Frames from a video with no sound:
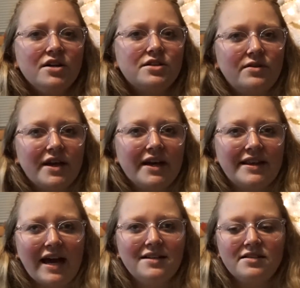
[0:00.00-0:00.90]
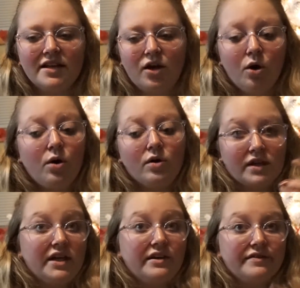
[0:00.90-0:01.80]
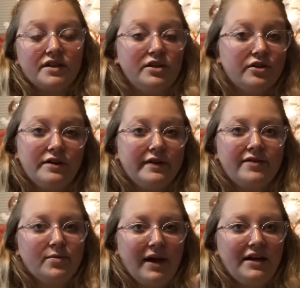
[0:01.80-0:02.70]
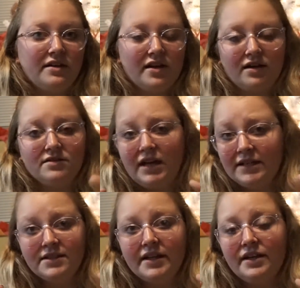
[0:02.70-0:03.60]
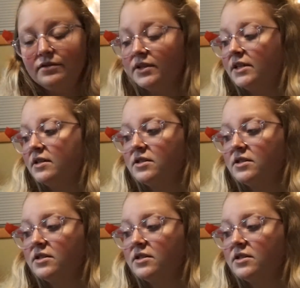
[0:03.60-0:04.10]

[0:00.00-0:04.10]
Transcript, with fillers: So like that's like a whole gift. Like you don't even have to buy anything else. That's a gift.